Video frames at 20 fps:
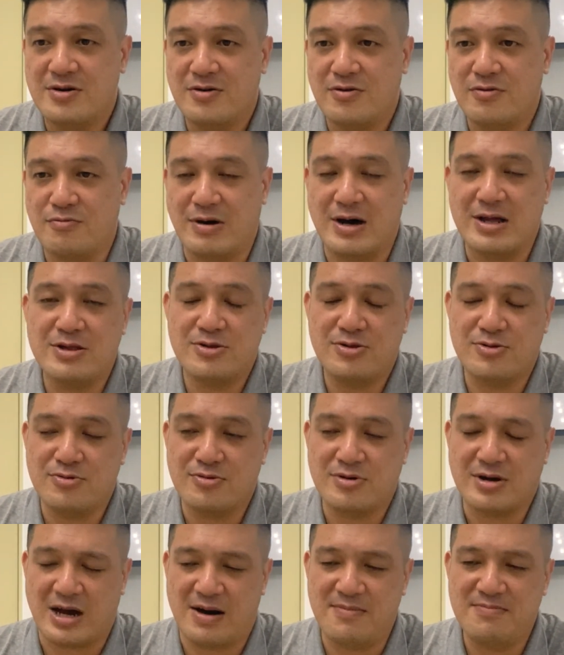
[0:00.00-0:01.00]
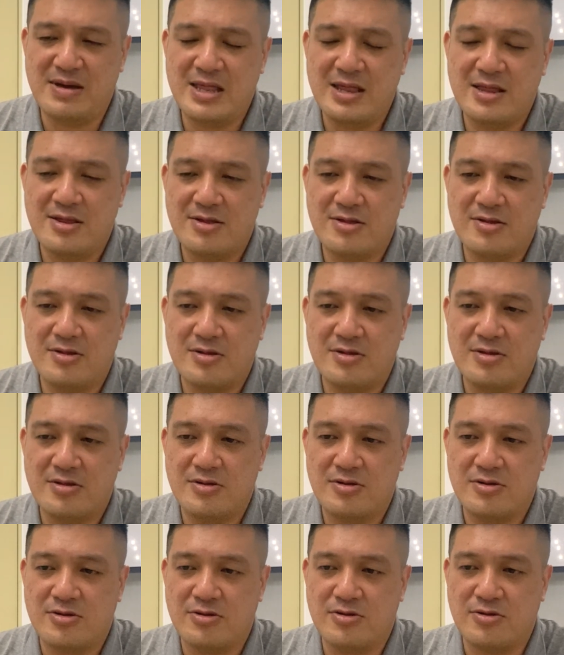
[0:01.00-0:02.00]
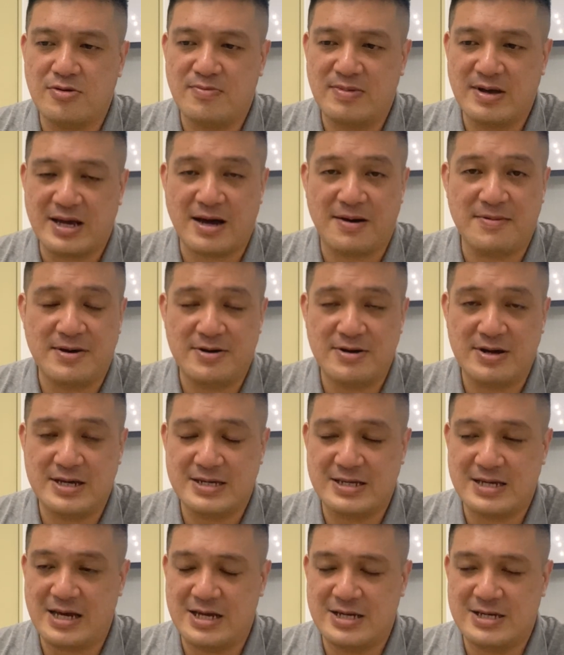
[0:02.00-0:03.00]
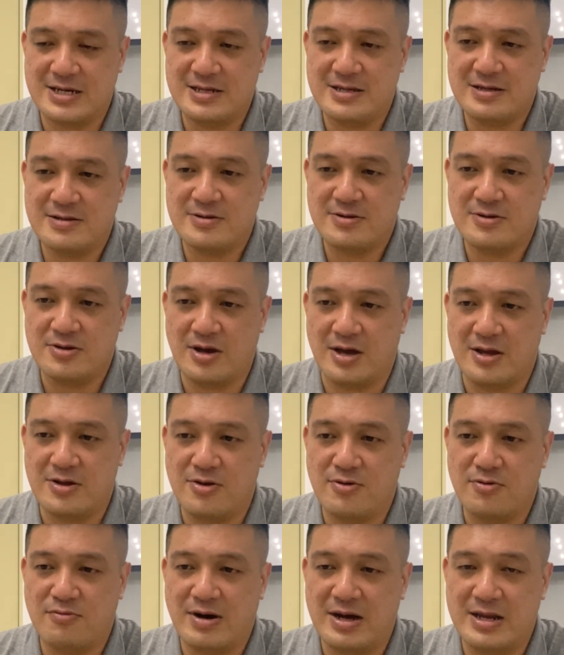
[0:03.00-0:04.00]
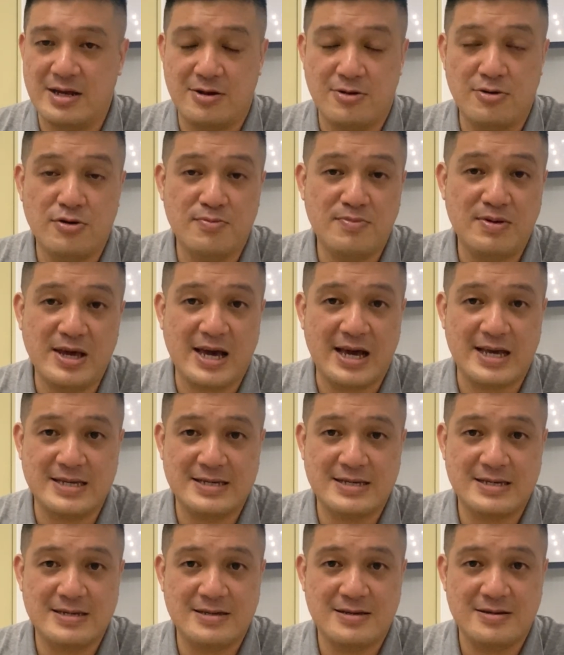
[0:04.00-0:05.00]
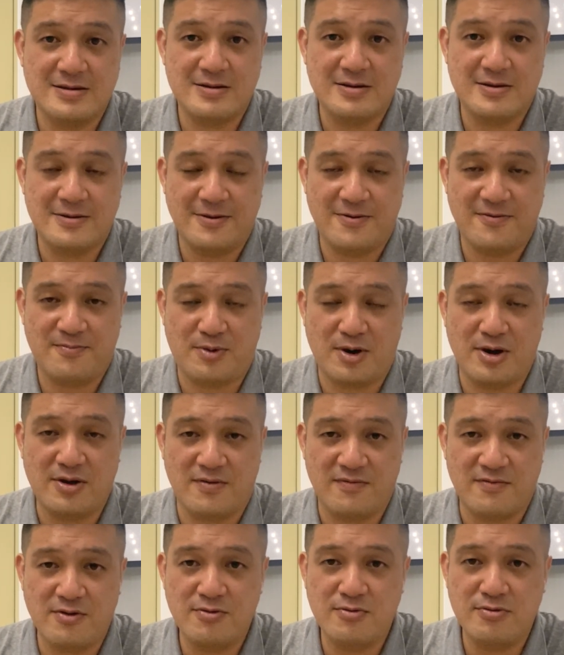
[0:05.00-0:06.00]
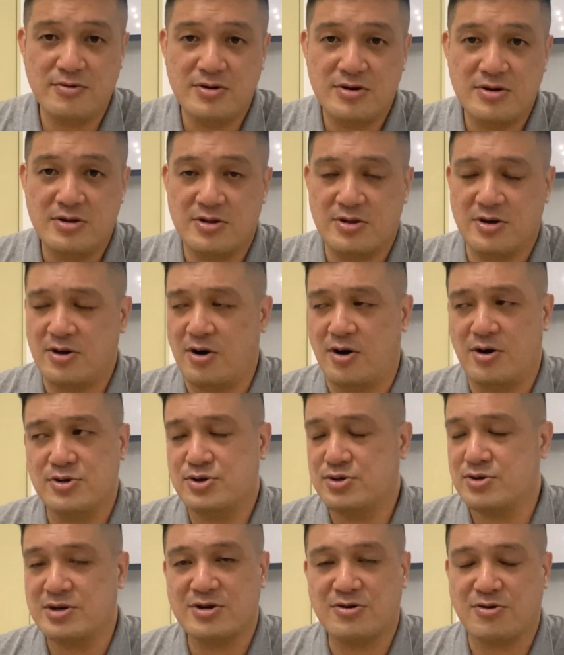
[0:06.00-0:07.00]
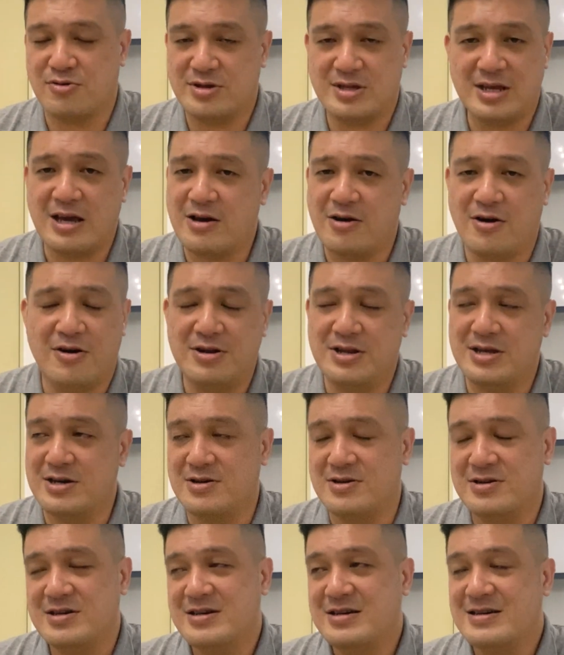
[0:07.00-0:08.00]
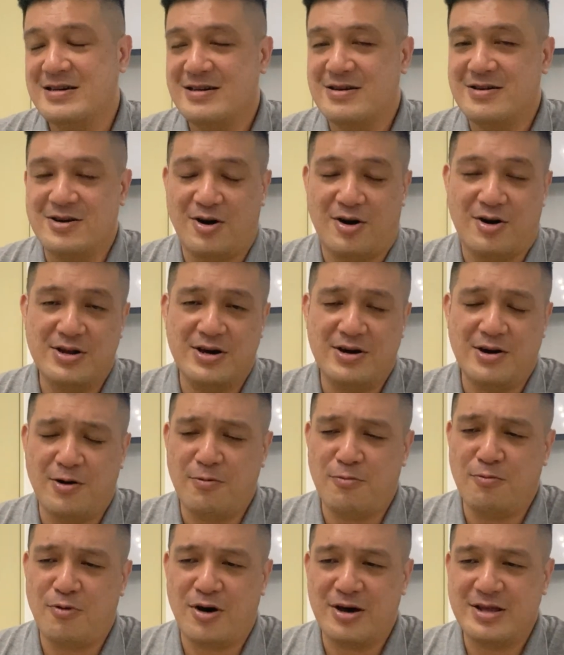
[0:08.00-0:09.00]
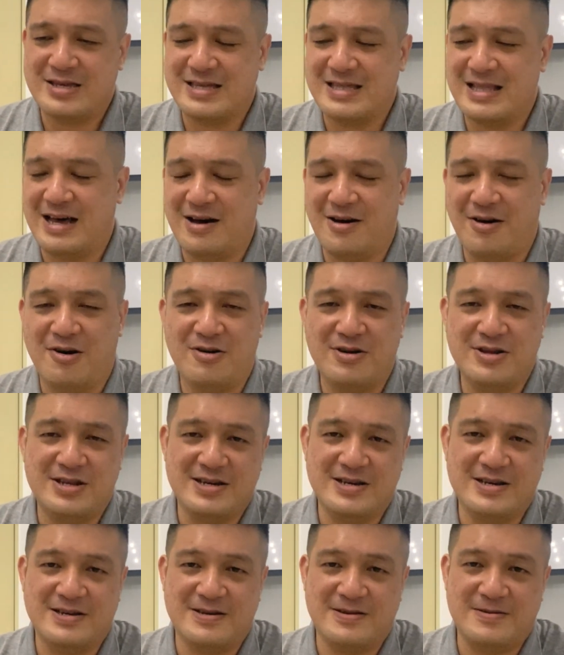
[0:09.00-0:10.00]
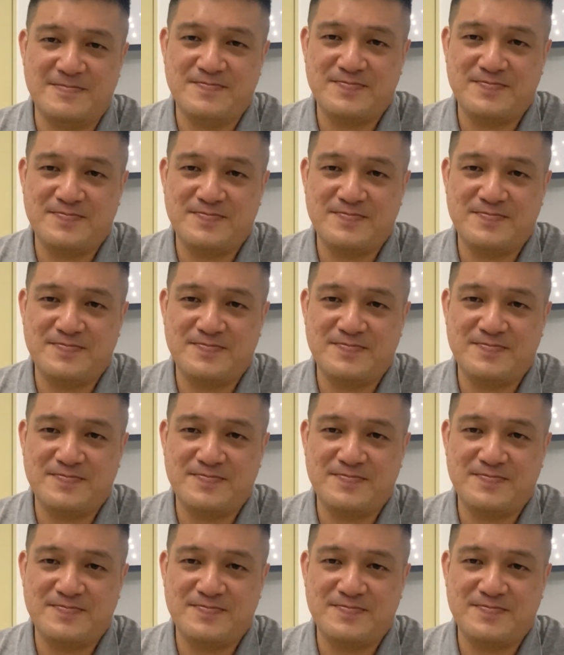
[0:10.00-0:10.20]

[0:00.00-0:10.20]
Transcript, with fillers: want to come in to become a real estate agent and you want a no bs point of view. Not all sugarcoating, all the all the awards lah, all the